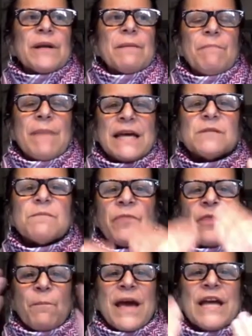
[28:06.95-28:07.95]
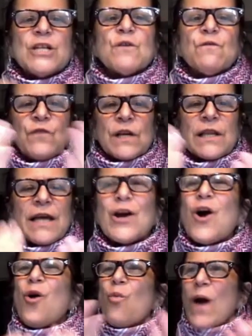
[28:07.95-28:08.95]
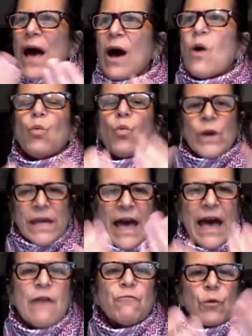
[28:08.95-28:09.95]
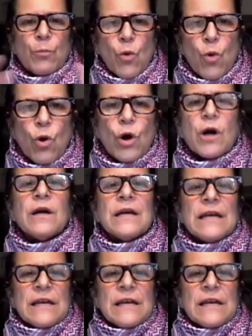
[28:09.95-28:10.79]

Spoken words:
But it makes the patient feel like, oh, wow, we have rapport.